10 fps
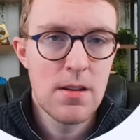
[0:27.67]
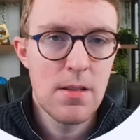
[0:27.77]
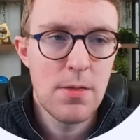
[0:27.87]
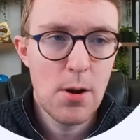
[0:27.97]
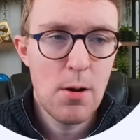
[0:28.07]

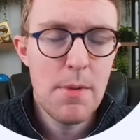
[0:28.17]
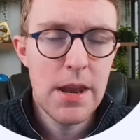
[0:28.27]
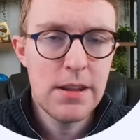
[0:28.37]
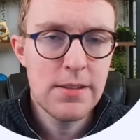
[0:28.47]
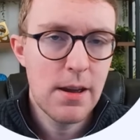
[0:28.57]
There are
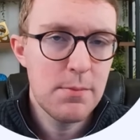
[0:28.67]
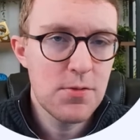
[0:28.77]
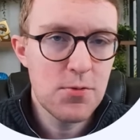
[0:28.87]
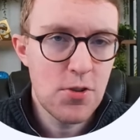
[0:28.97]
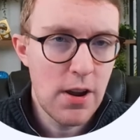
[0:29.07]
many types
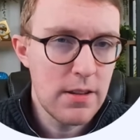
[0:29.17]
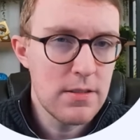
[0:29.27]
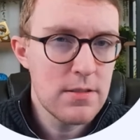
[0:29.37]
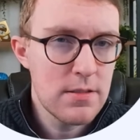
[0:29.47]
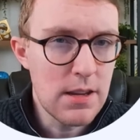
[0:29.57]
of
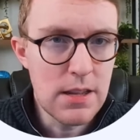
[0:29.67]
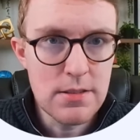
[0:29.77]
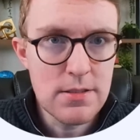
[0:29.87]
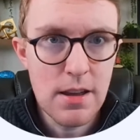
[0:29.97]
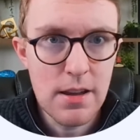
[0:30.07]
trends,
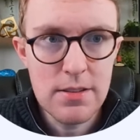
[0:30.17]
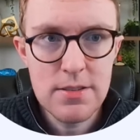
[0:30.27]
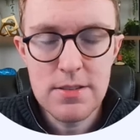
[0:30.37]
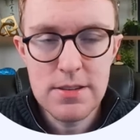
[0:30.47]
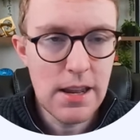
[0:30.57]
insights,
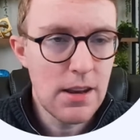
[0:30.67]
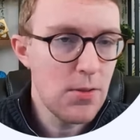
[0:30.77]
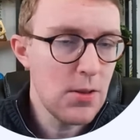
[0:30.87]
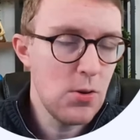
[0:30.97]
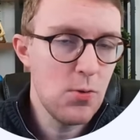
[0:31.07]
and data
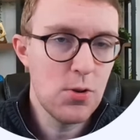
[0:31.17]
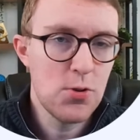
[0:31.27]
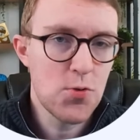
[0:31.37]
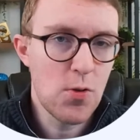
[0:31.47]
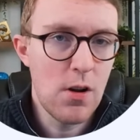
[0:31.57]
that you can
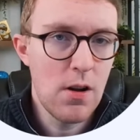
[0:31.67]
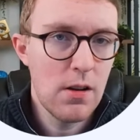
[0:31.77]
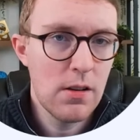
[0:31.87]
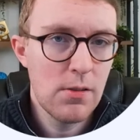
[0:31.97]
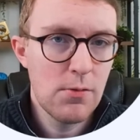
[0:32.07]

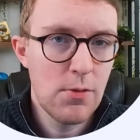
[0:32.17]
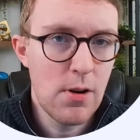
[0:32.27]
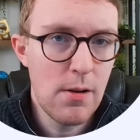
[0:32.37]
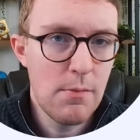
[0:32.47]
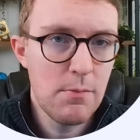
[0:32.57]
draw
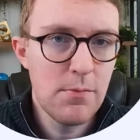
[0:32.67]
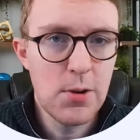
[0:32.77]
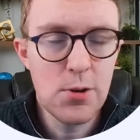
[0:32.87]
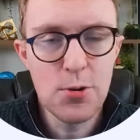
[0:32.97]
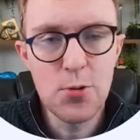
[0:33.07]
from
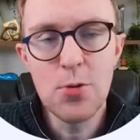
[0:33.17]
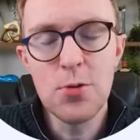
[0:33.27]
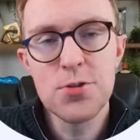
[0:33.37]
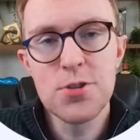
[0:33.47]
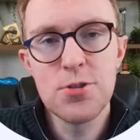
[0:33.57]
your Google
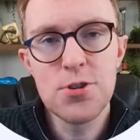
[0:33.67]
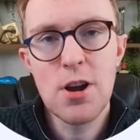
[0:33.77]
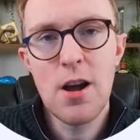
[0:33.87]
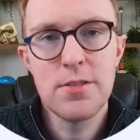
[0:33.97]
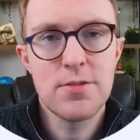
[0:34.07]
Search
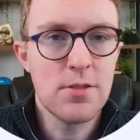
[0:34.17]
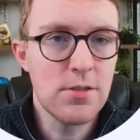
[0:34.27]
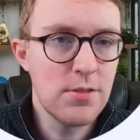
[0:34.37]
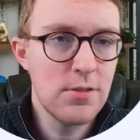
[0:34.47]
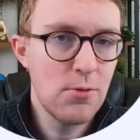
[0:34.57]
Console
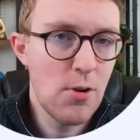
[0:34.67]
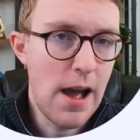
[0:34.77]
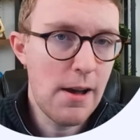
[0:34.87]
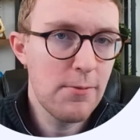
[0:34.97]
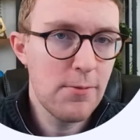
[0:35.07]

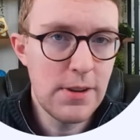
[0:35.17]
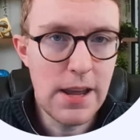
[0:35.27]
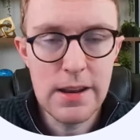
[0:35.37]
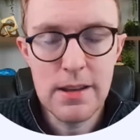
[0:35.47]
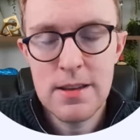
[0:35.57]
graph
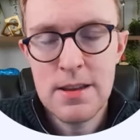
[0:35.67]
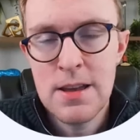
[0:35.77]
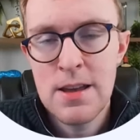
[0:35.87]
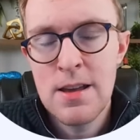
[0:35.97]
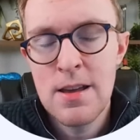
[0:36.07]
data.
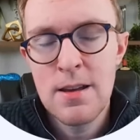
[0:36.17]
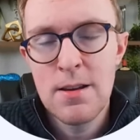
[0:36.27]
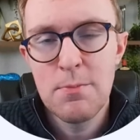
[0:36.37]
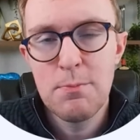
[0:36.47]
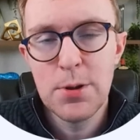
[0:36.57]

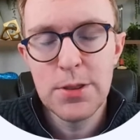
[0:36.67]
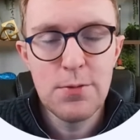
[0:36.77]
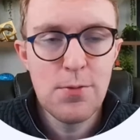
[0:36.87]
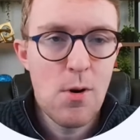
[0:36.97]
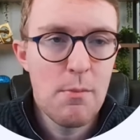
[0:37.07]
But the
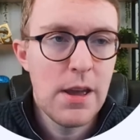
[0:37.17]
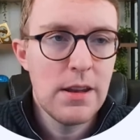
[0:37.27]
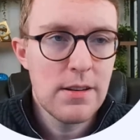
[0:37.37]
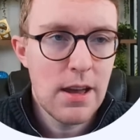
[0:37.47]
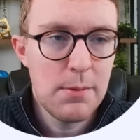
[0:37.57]
four
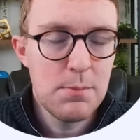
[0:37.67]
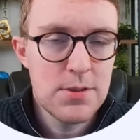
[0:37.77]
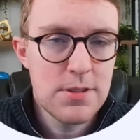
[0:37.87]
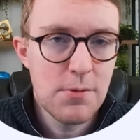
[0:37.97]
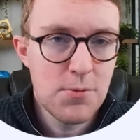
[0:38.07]
main
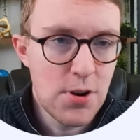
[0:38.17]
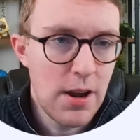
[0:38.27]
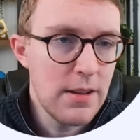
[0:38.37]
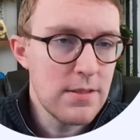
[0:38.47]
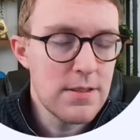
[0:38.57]
types of
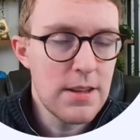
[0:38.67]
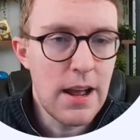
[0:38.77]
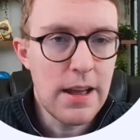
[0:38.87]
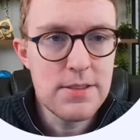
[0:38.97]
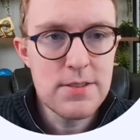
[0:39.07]
trends that
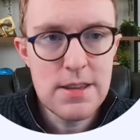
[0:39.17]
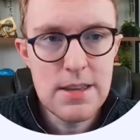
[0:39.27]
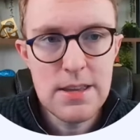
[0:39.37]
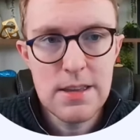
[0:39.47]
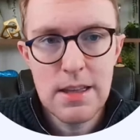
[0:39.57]
I
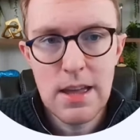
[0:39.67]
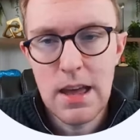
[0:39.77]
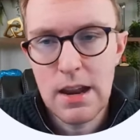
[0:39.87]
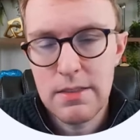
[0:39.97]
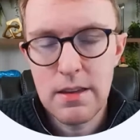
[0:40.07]
see
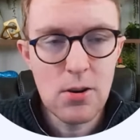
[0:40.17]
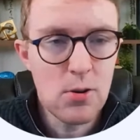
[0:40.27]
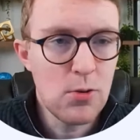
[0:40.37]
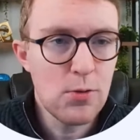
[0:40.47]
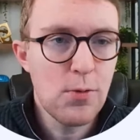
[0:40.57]
and I think are
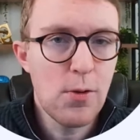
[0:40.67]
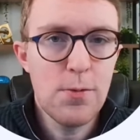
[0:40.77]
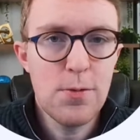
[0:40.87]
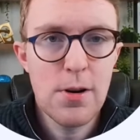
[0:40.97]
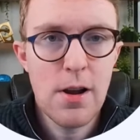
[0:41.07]
useful
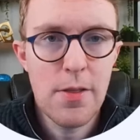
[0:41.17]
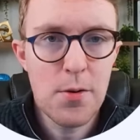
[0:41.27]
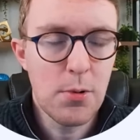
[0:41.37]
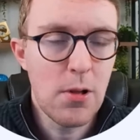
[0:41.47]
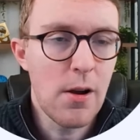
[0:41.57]
for other
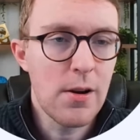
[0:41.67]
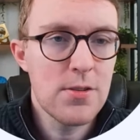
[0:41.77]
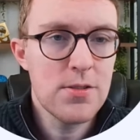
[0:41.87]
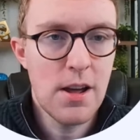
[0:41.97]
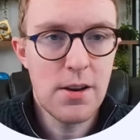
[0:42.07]

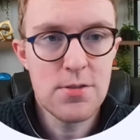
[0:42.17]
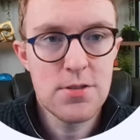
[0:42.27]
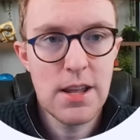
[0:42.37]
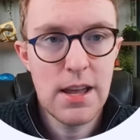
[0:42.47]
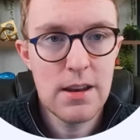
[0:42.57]
bloggers to
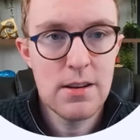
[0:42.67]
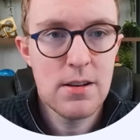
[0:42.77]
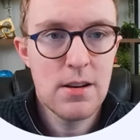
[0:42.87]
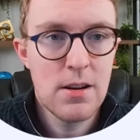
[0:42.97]
understand